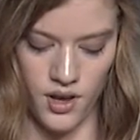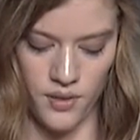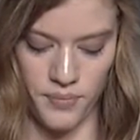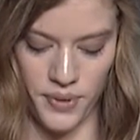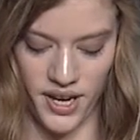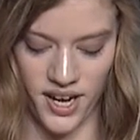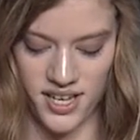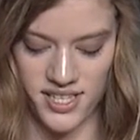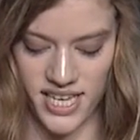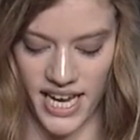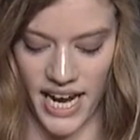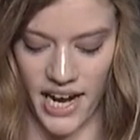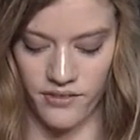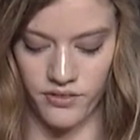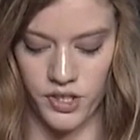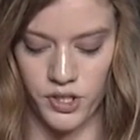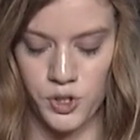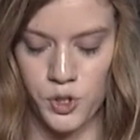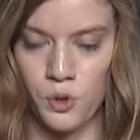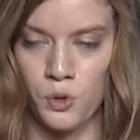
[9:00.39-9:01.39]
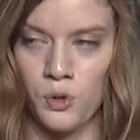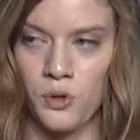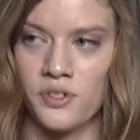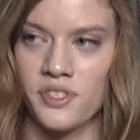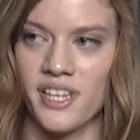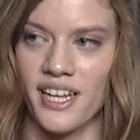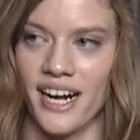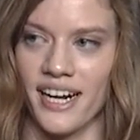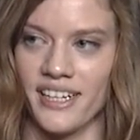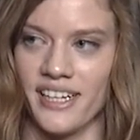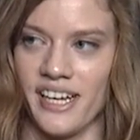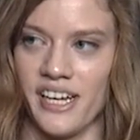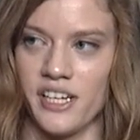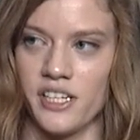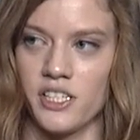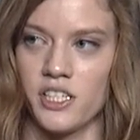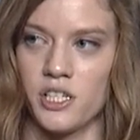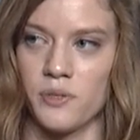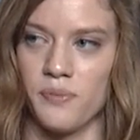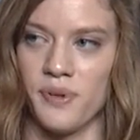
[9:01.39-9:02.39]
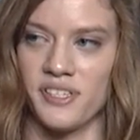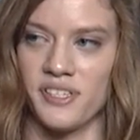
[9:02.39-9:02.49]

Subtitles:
because I have the tools that I need to be